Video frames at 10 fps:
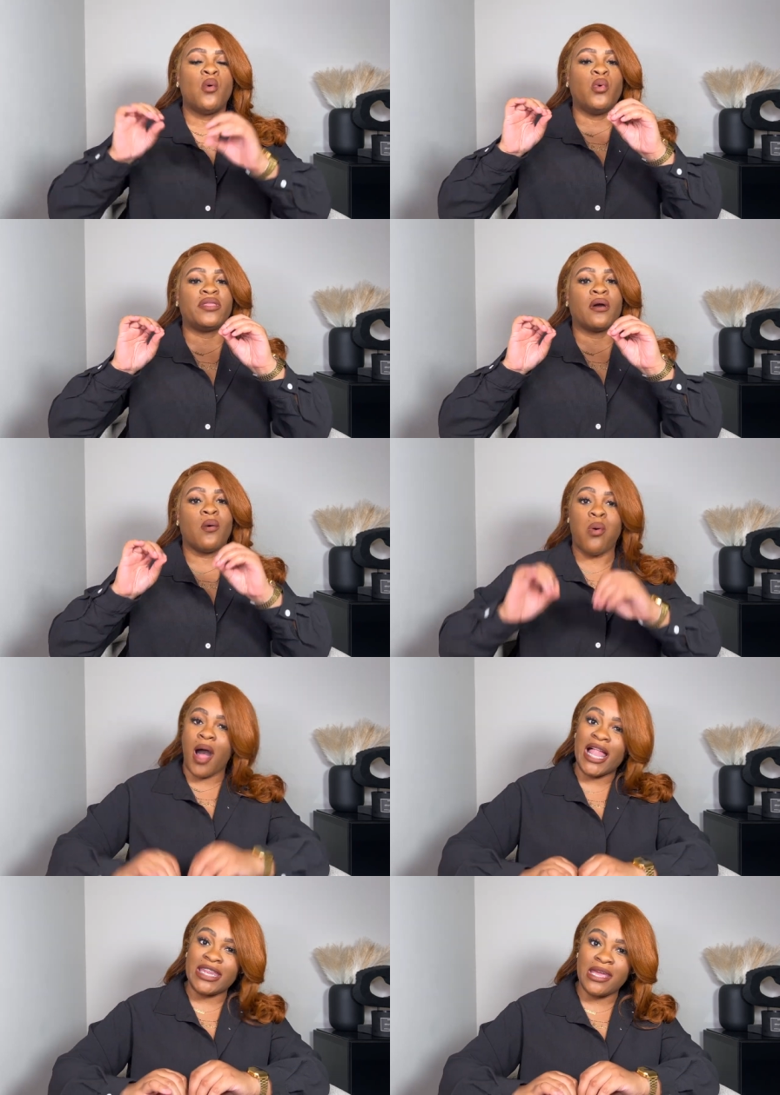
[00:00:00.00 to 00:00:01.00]
with the
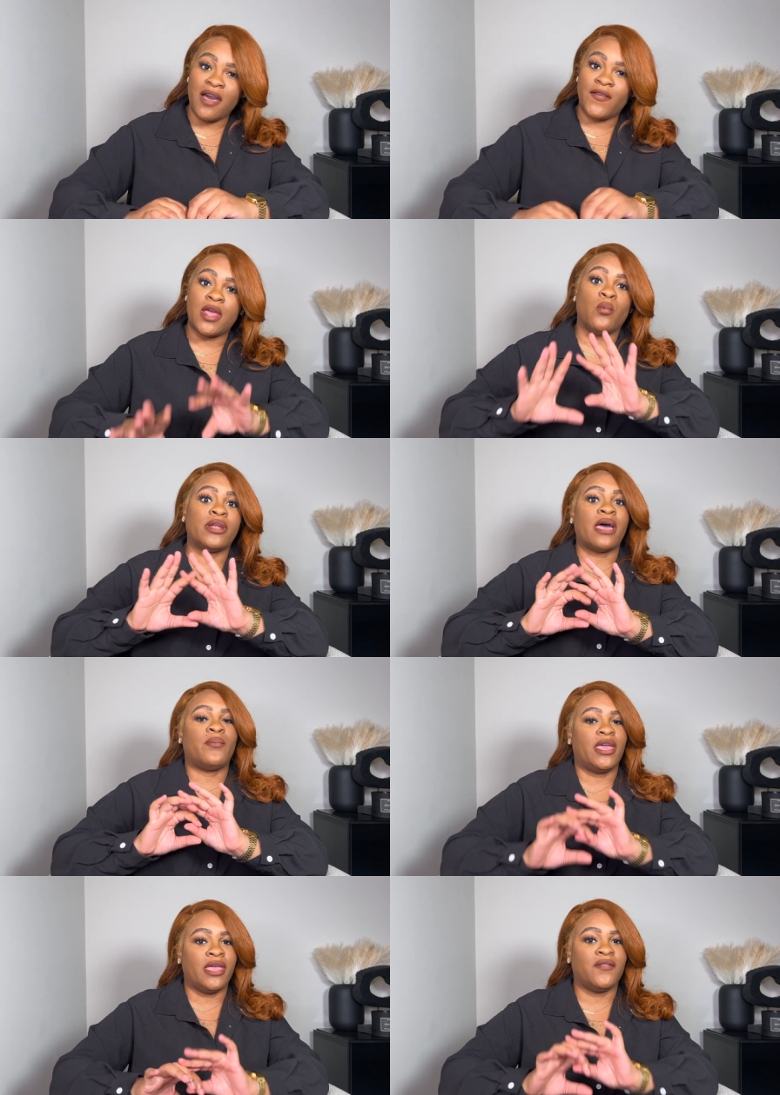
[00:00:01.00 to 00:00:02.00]
quality of it and what I
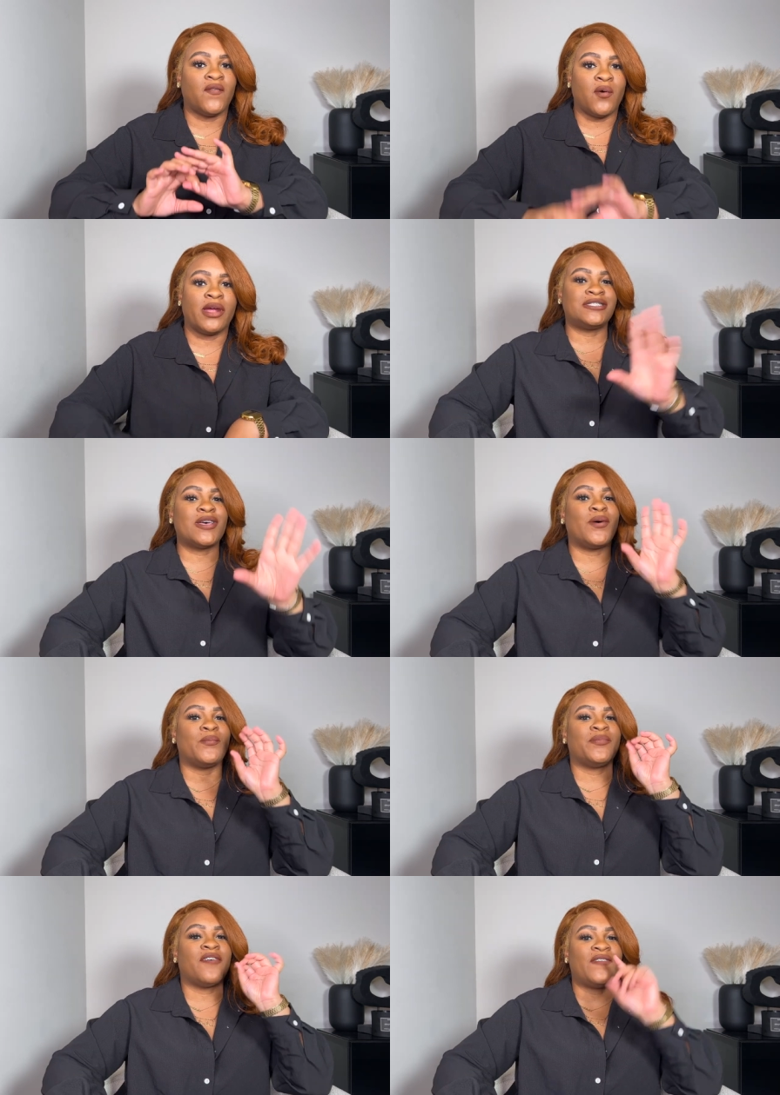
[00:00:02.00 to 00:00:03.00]
paid for it.
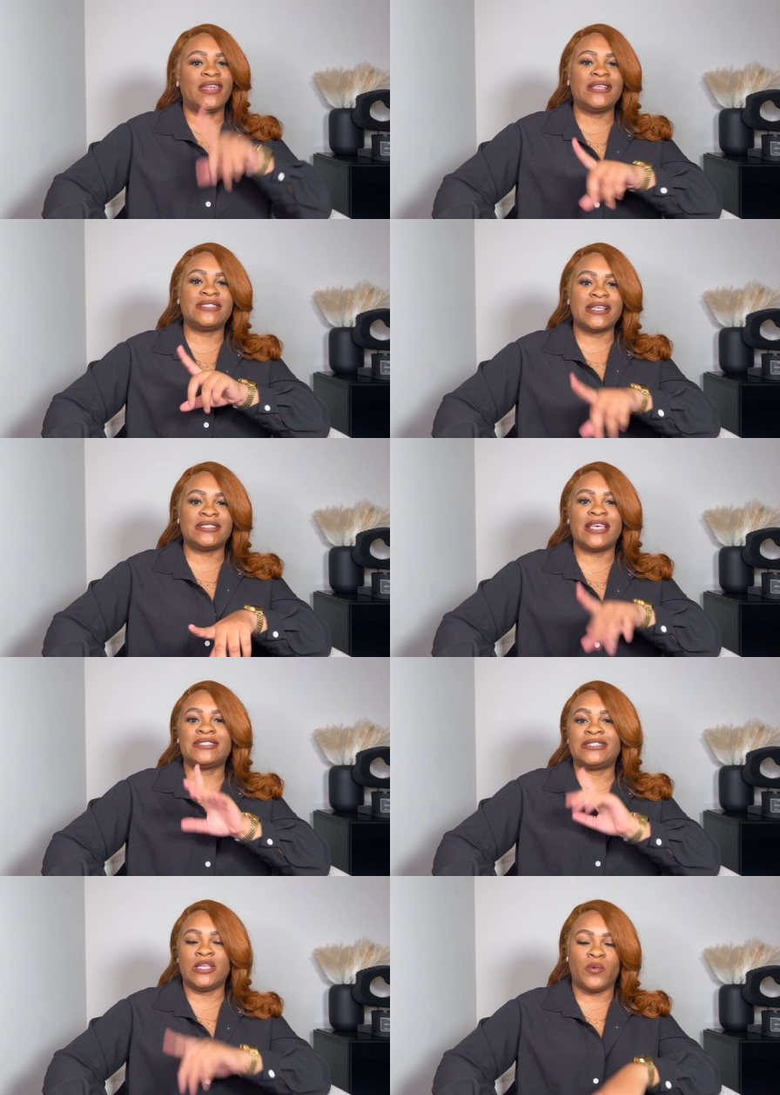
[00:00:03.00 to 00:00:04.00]
So the Fendi Sunset
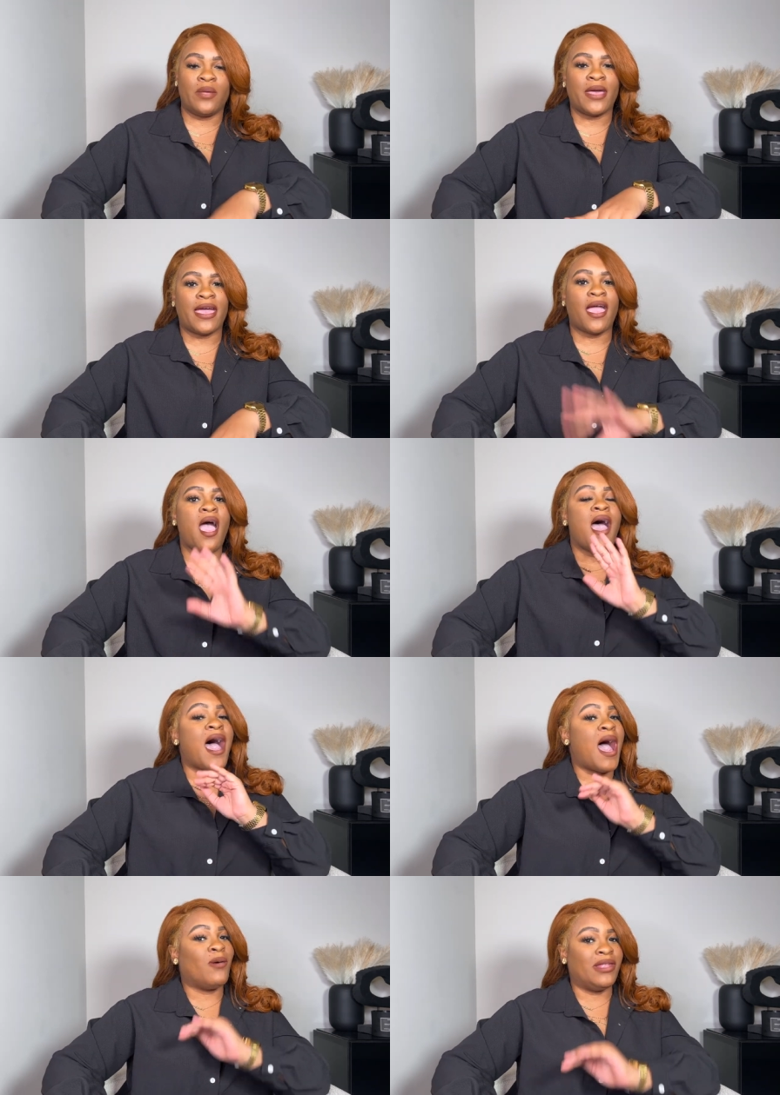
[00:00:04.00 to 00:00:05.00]
sequin bag,
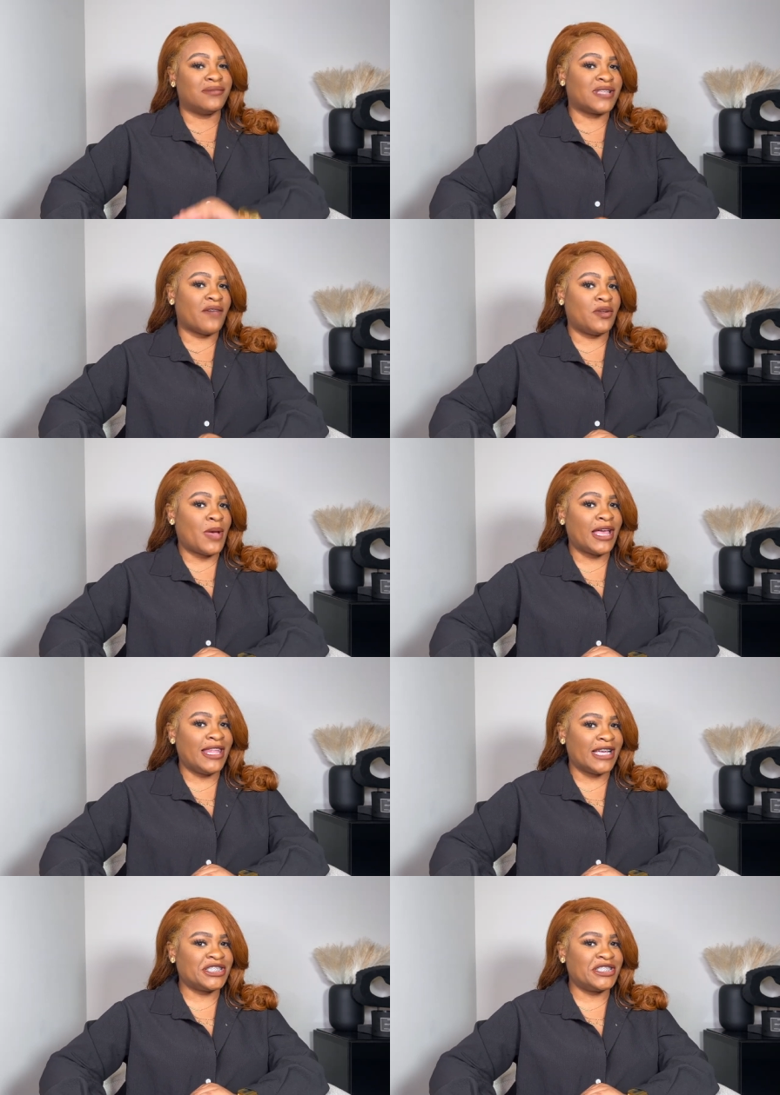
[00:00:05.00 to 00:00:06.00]
I would love to have it in my
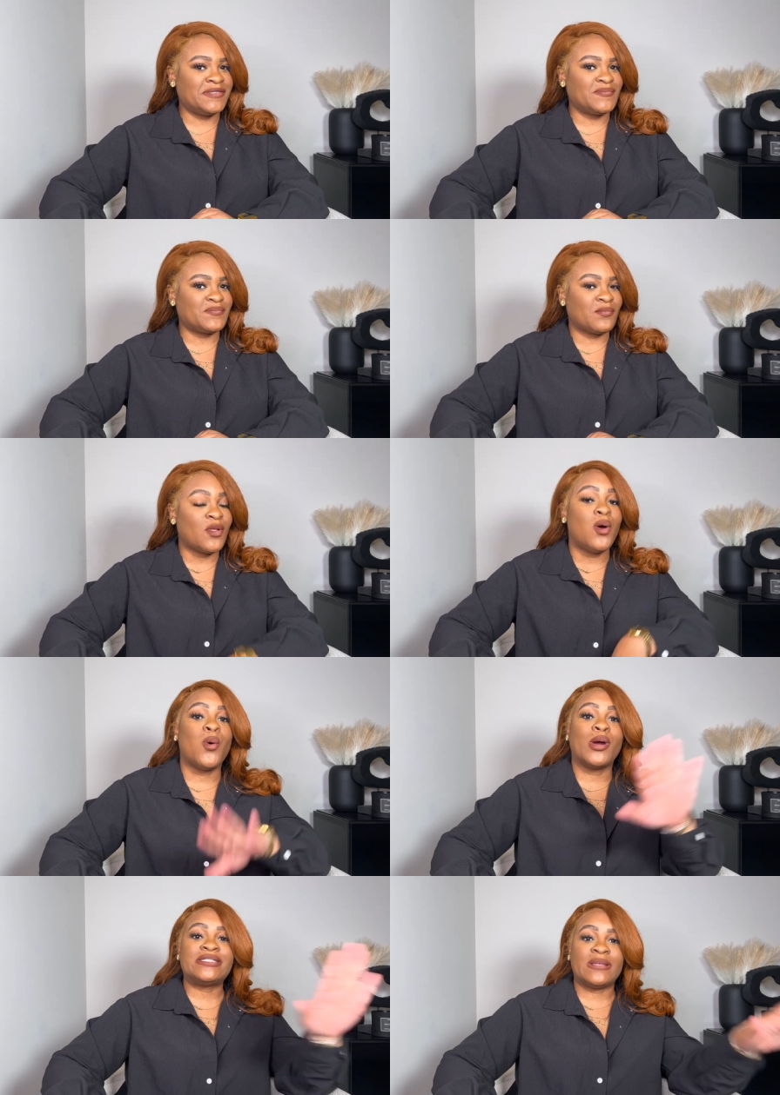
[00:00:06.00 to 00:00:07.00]
collection
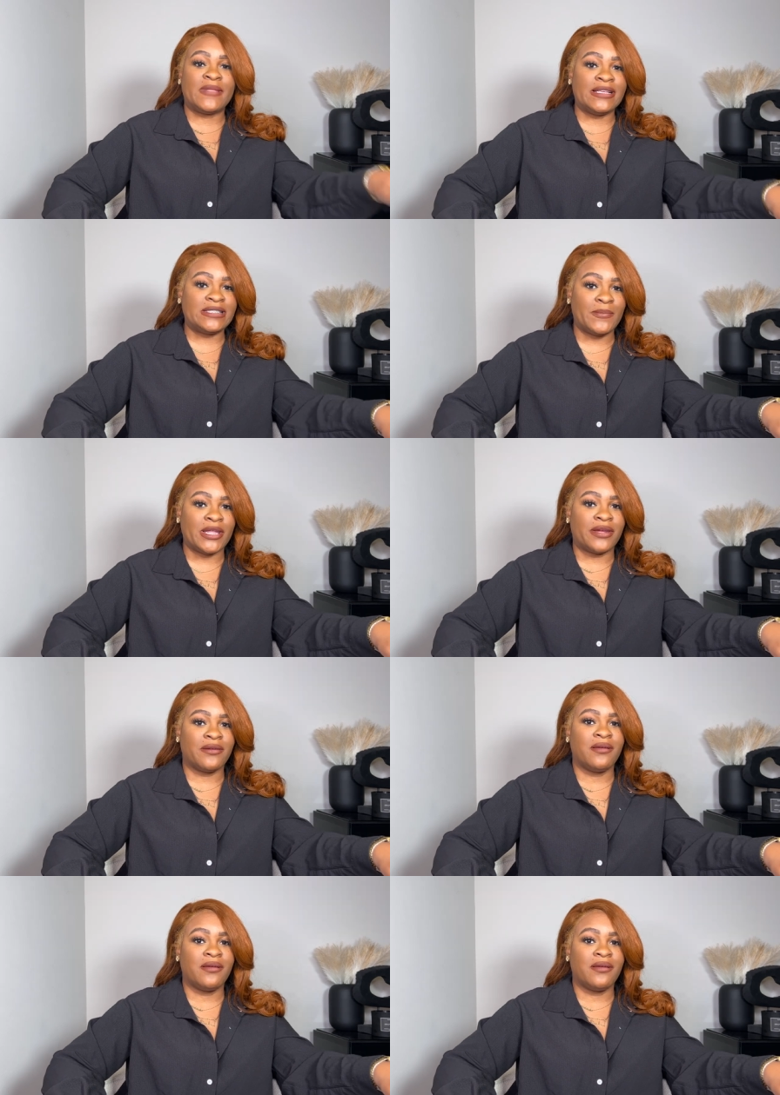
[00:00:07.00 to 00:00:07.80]
or something similar.